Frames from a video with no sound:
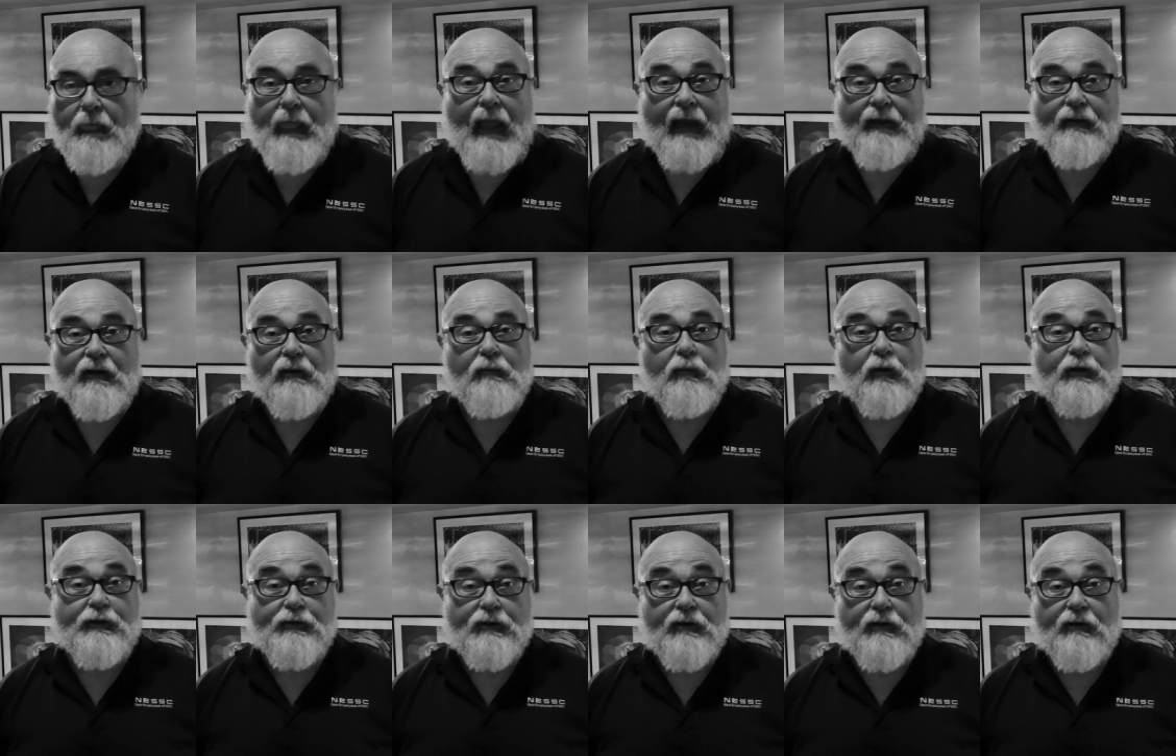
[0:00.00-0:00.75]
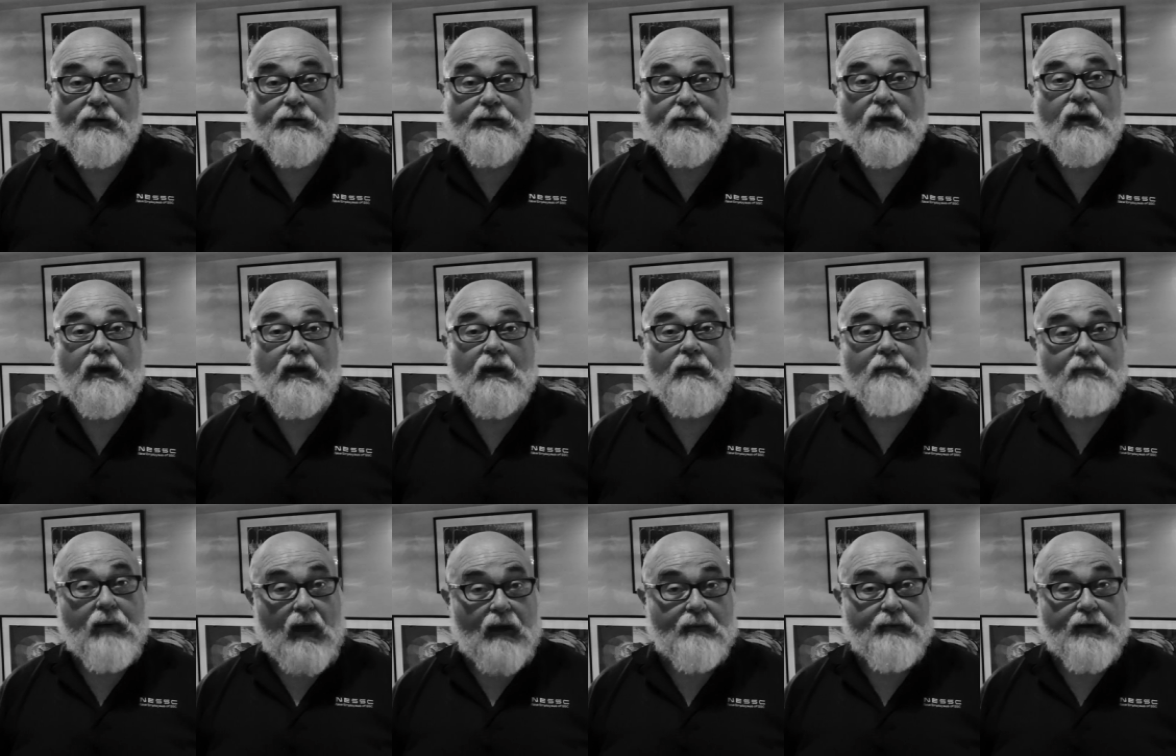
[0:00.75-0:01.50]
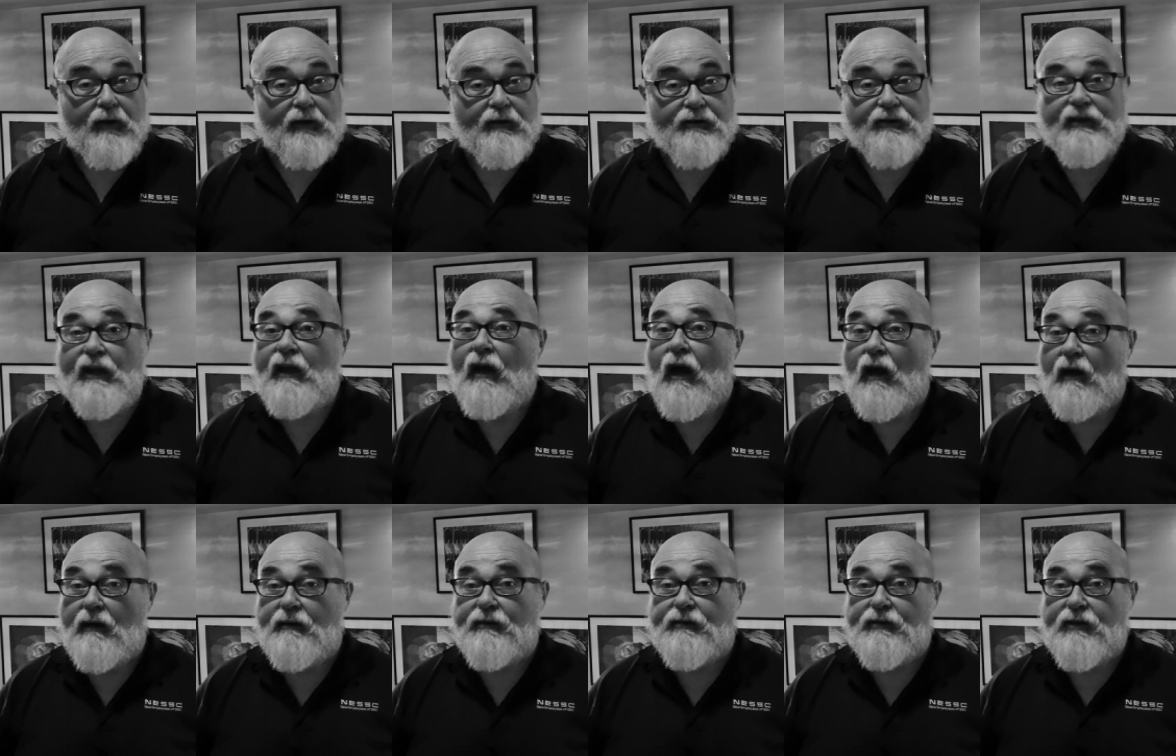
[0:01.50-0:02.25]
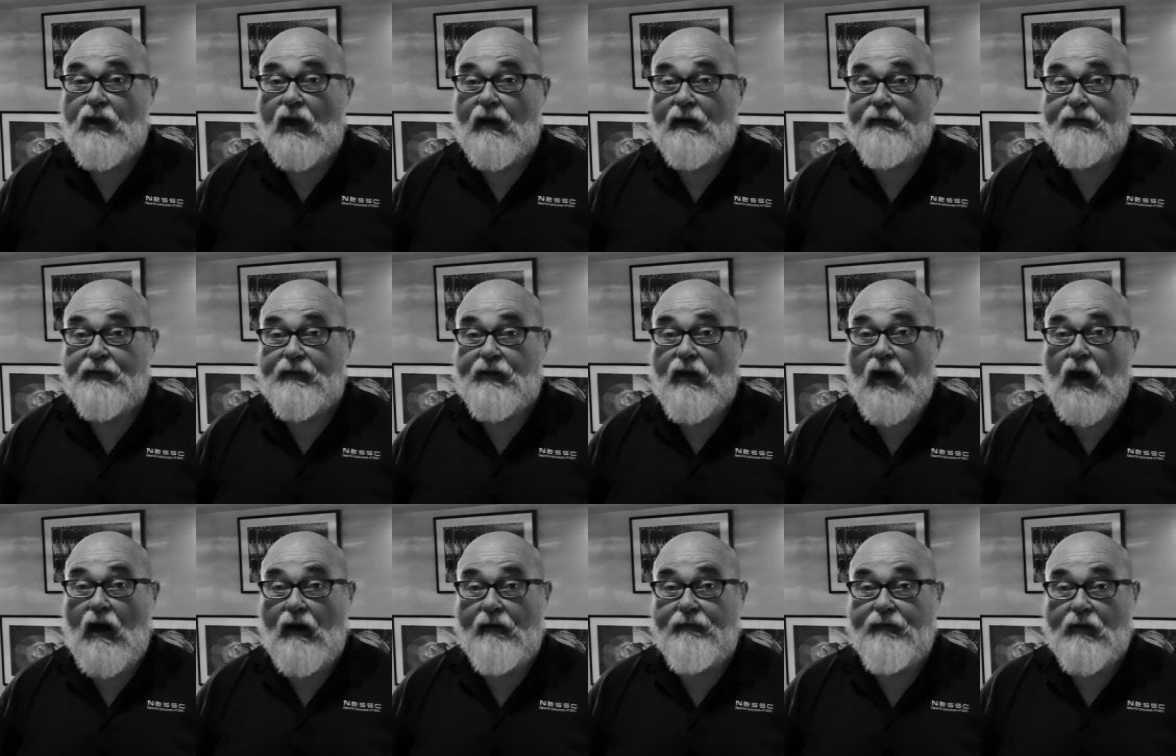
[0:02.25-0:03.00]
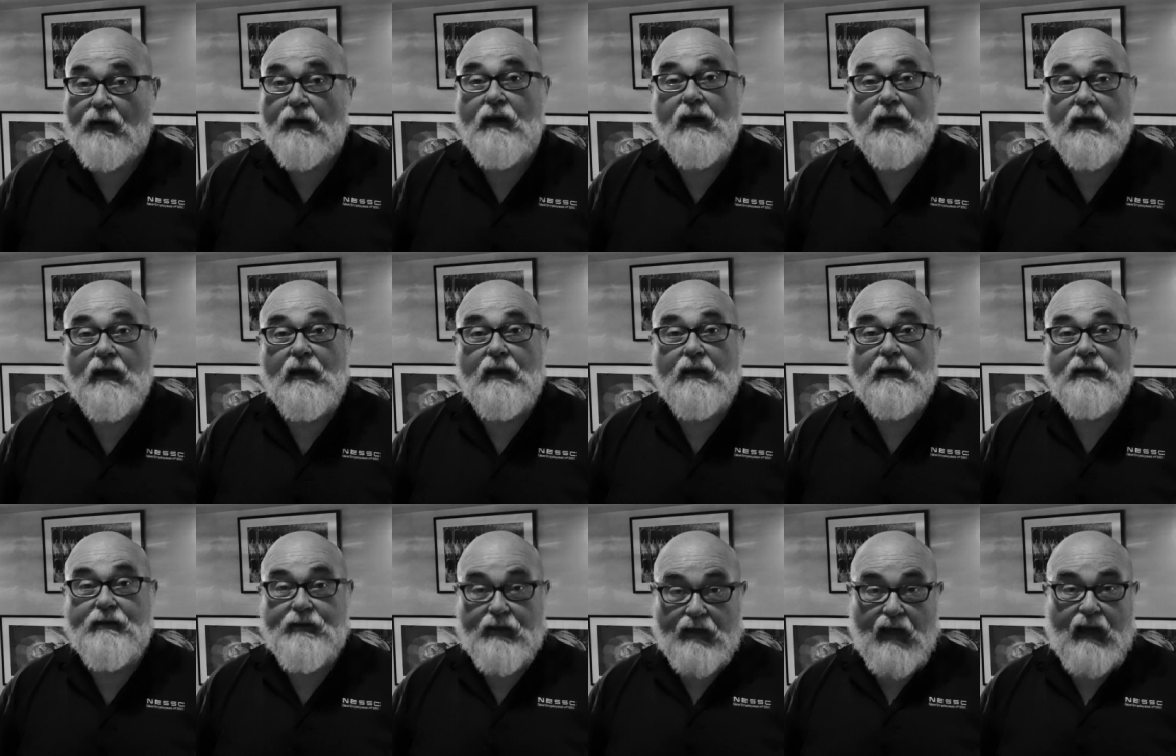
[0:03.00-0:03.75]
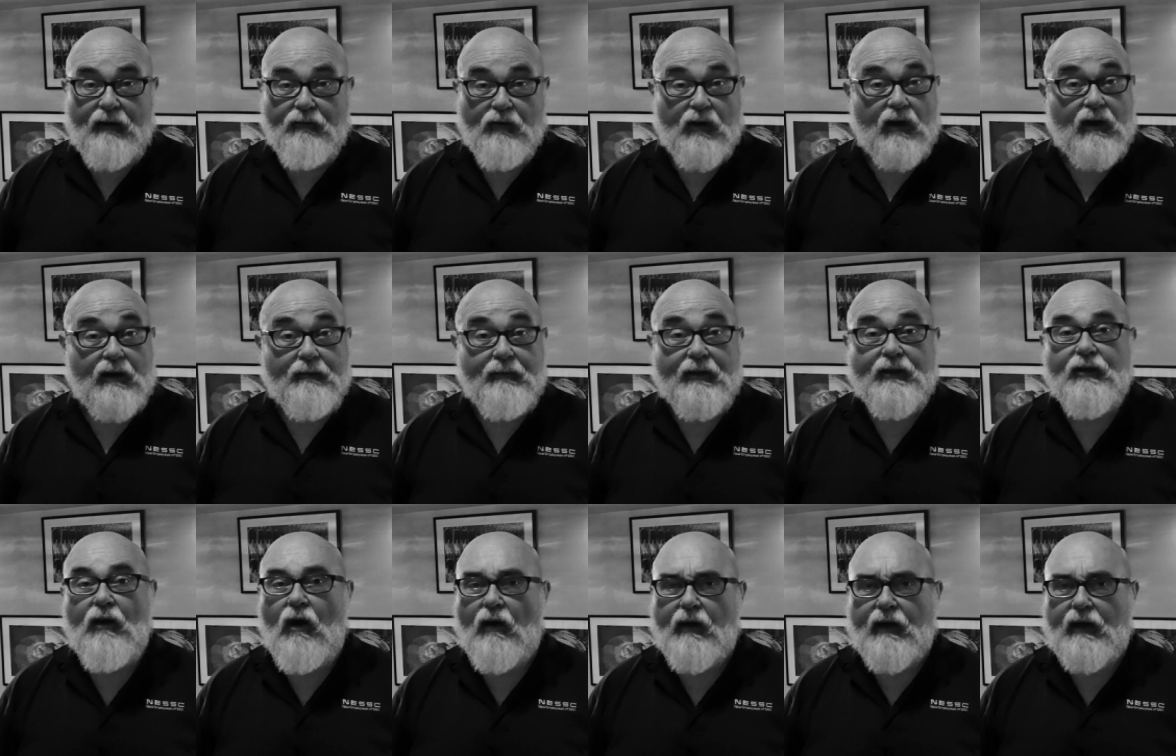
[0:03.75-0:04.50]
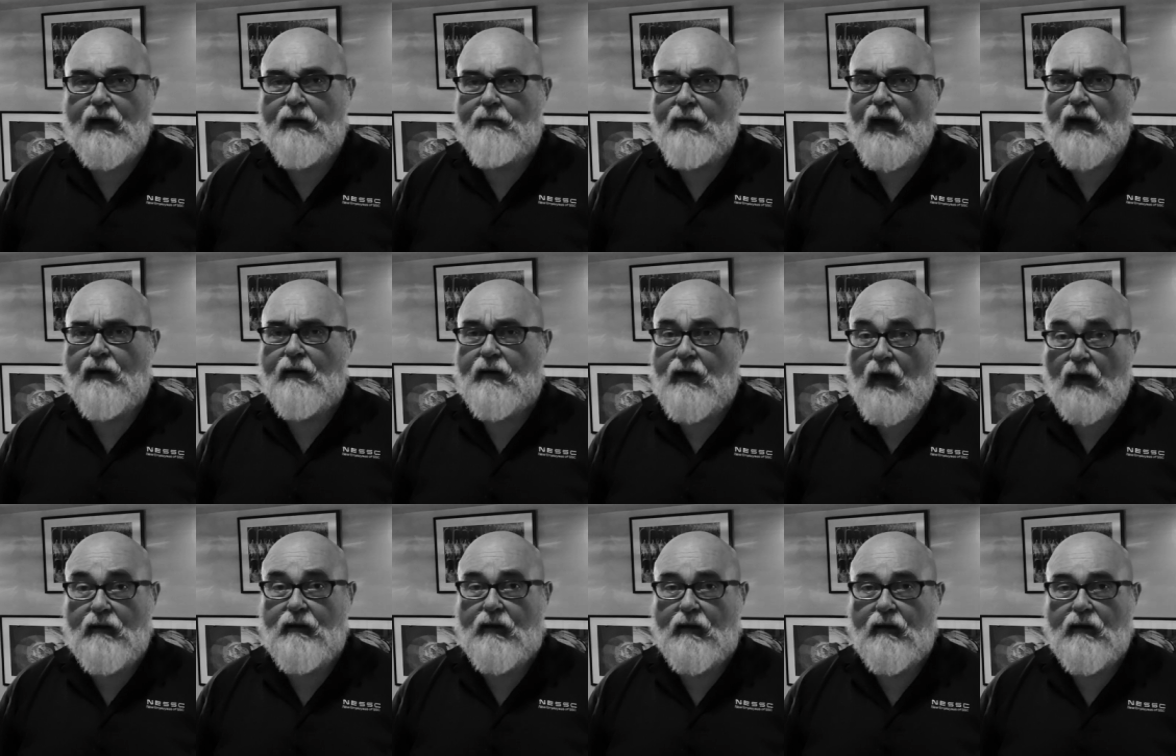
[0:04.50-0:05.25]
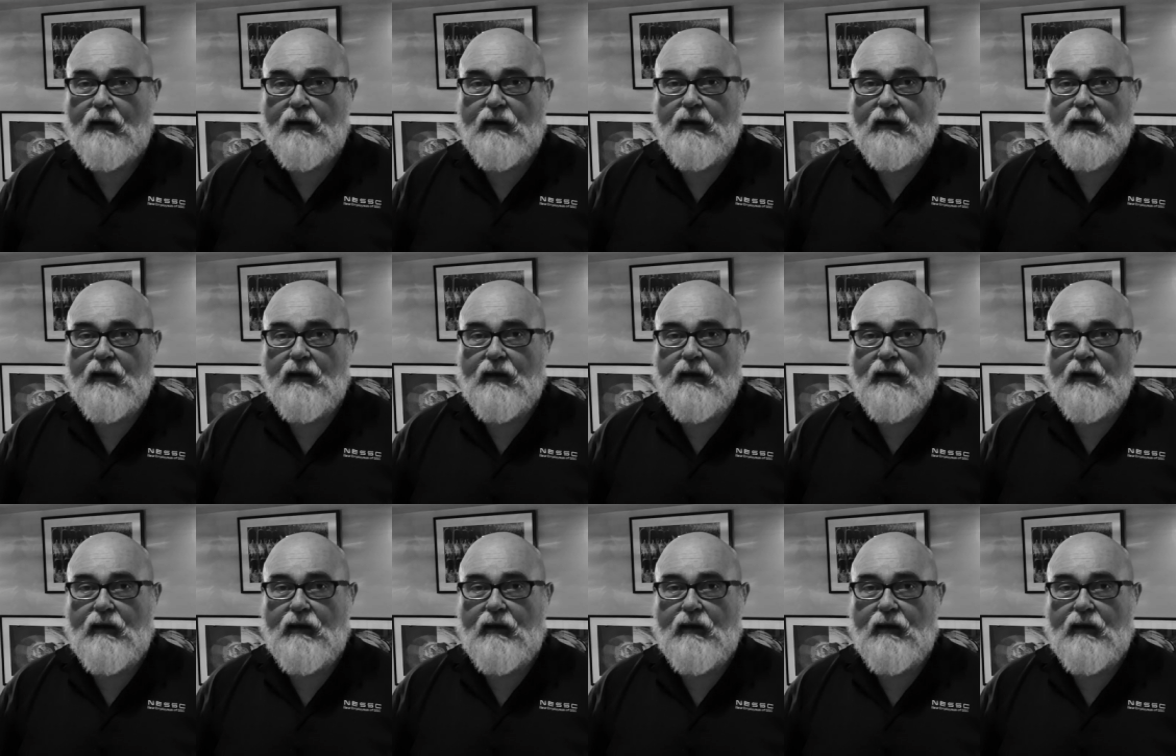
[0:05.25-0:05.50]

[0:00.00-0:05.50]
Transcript: Hey there, boys and girls. Bob Kearns, the unsung photographer. Today we're going to be talking about color.